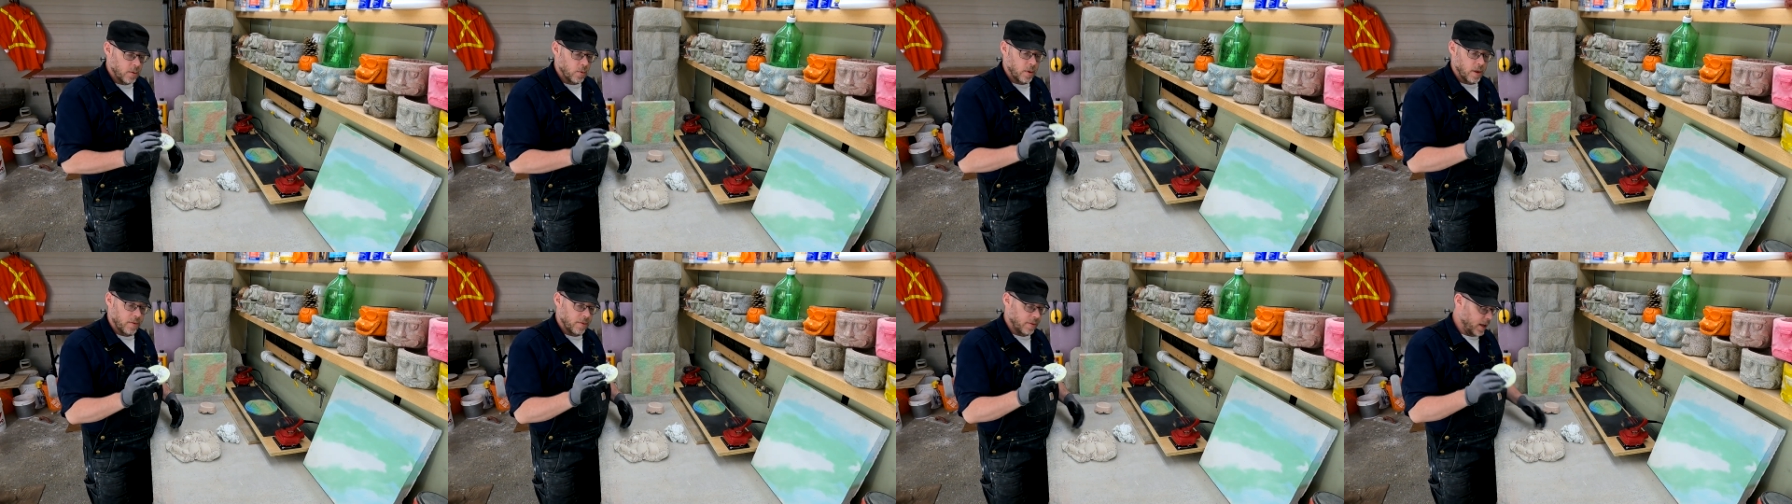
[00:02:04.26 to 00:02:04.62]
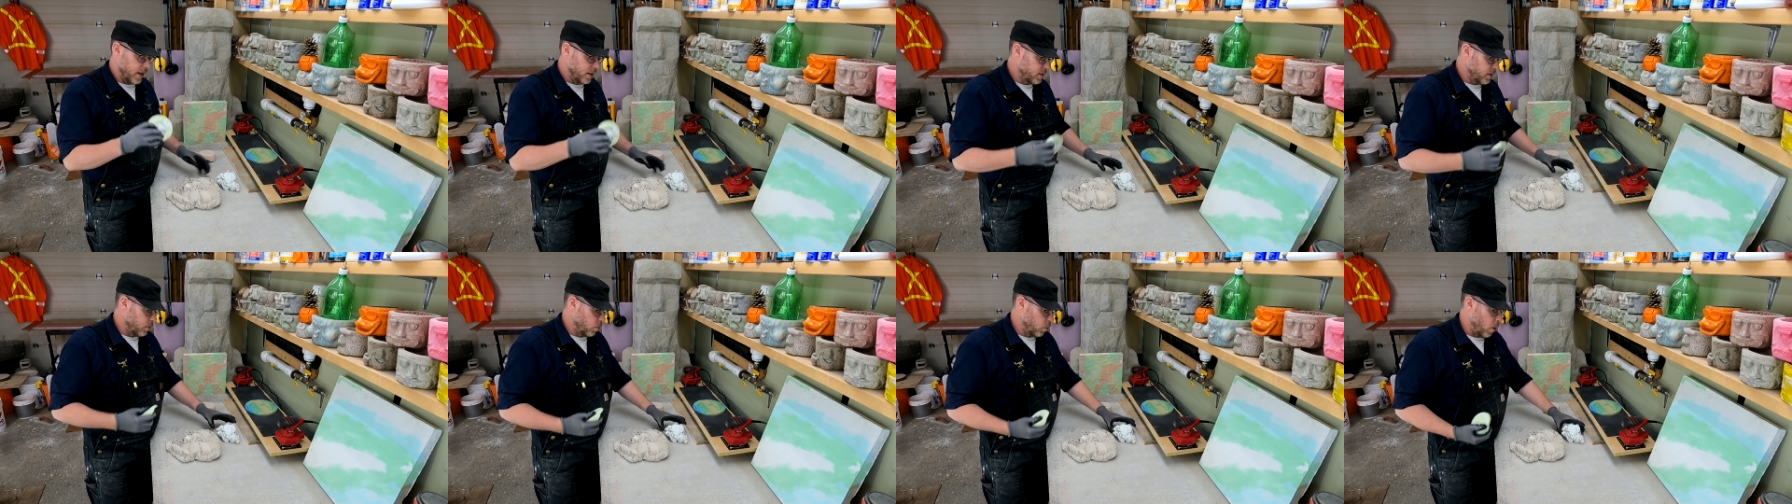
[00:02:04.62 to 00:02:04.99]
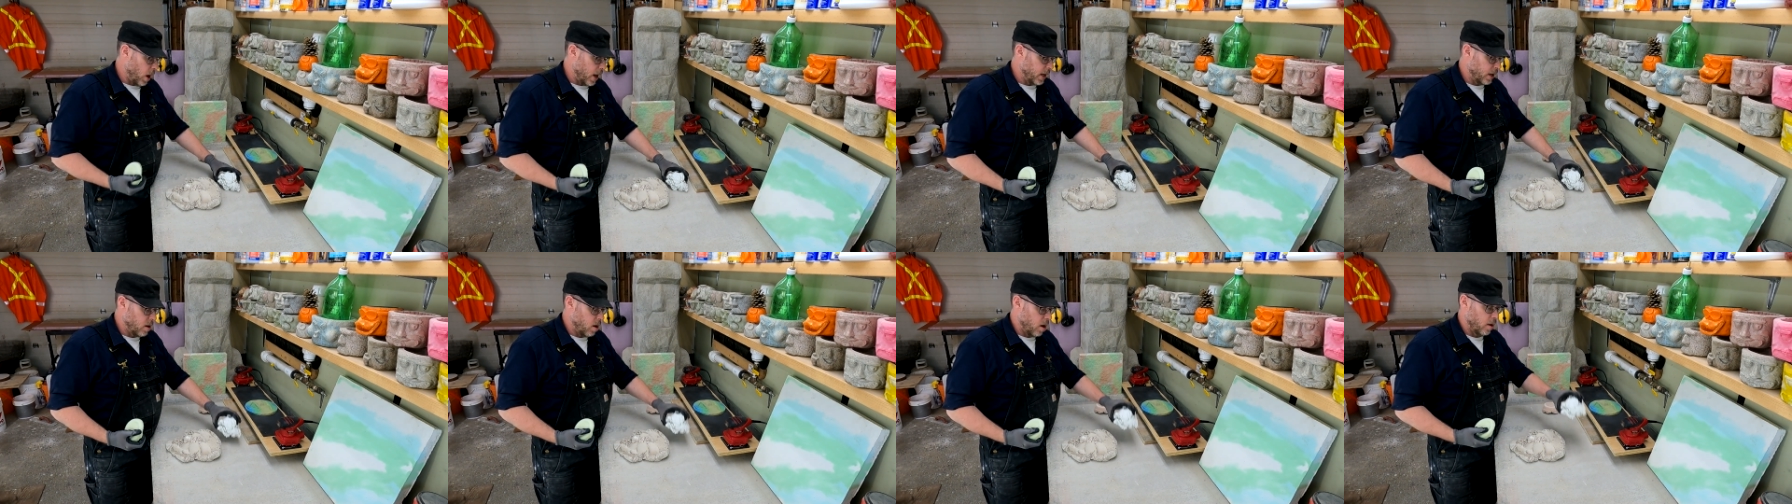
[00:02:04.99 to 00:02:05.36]
of this
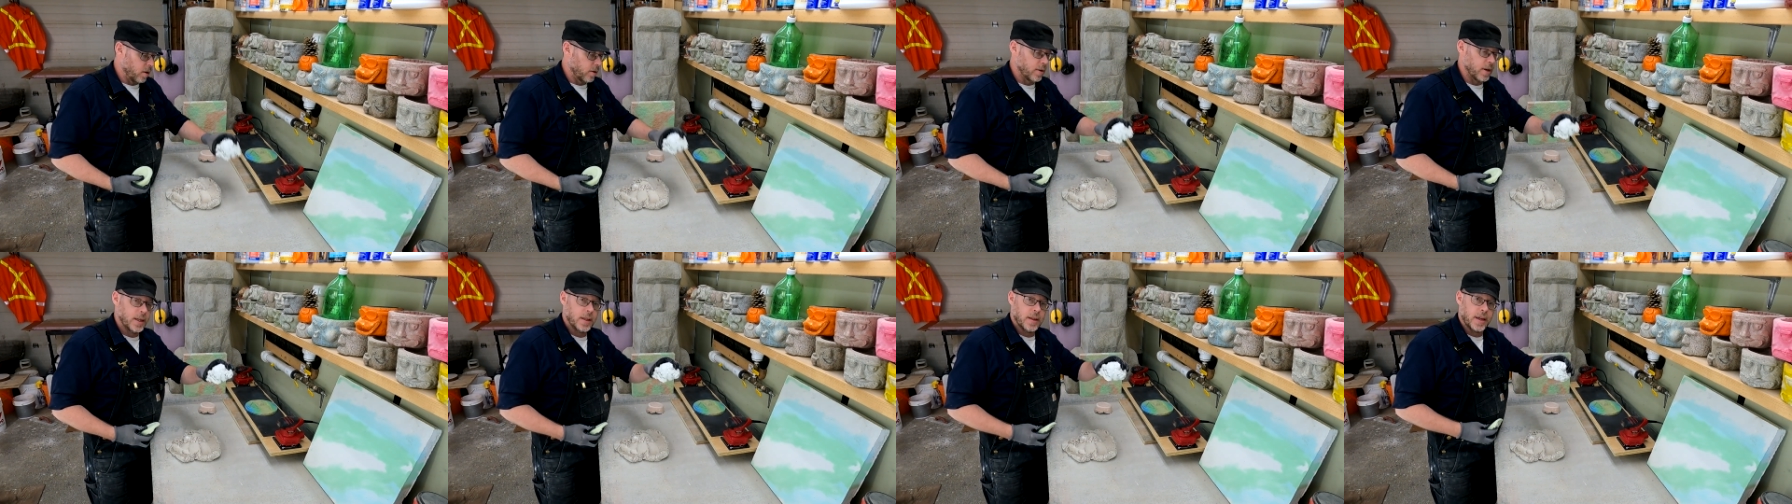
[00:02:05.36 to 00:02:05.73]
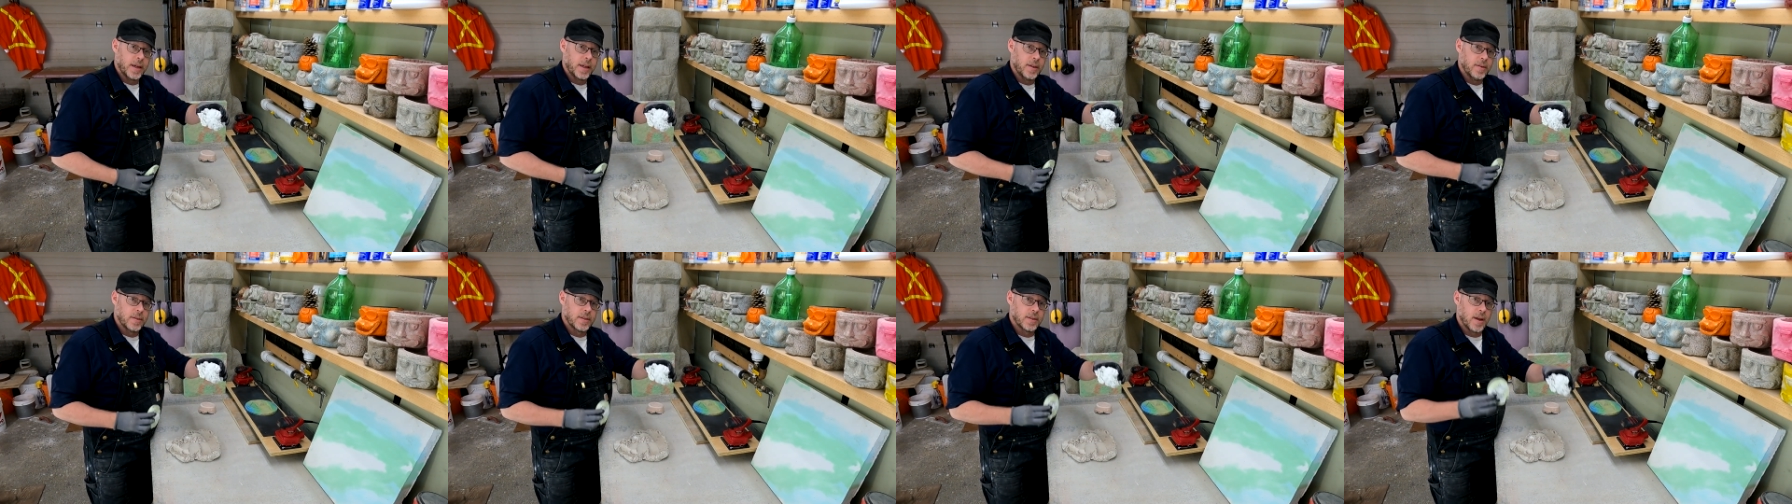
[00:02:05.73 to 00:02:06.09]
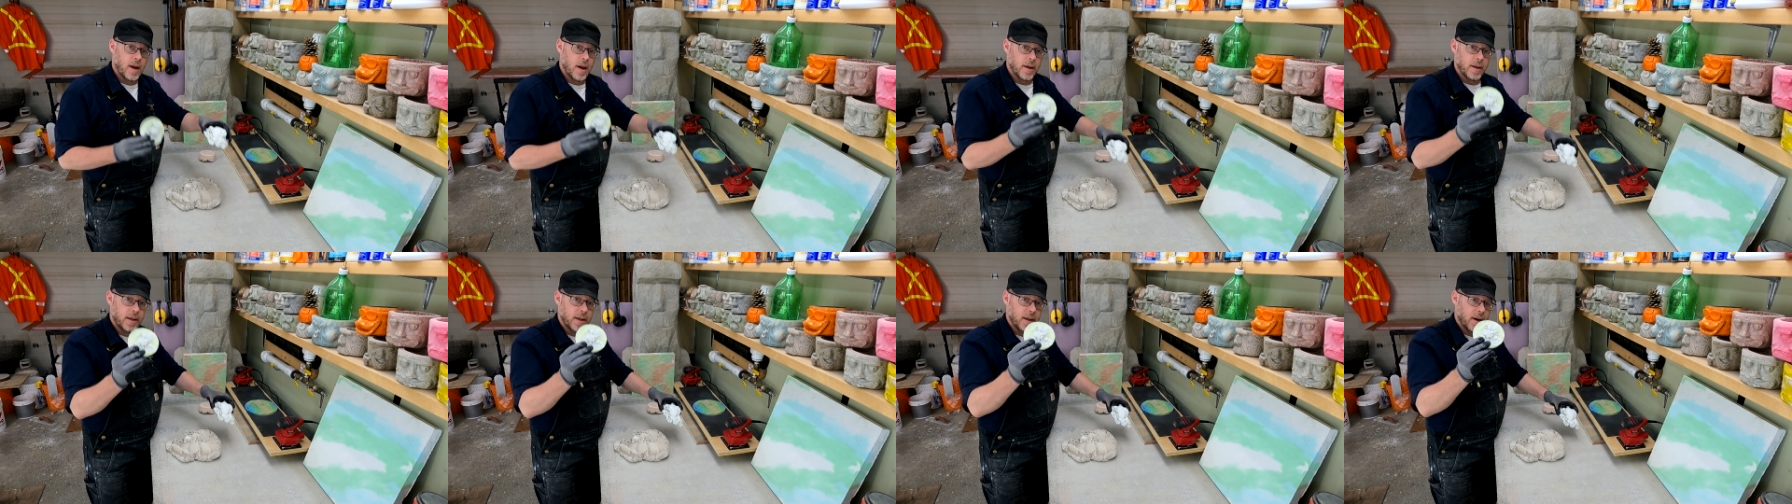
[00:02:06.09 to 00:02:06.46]
white concrete like you
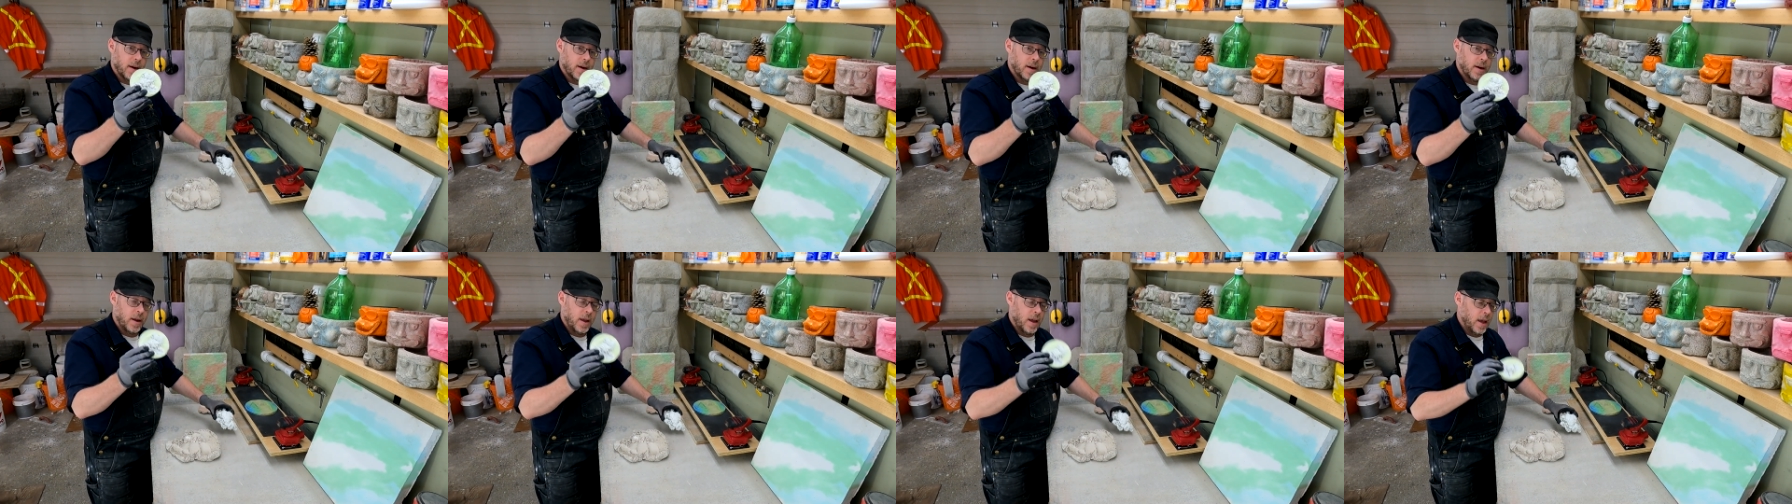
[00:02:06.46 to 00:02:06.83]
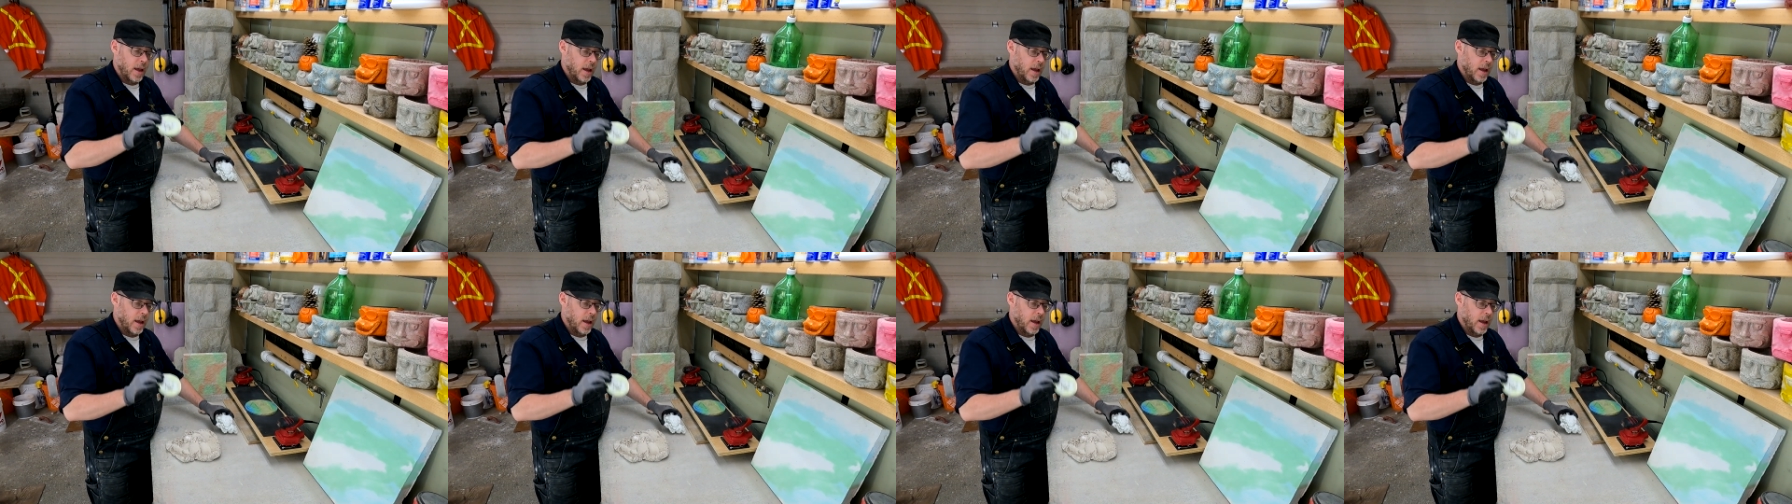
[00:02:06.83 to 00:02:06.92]
saw here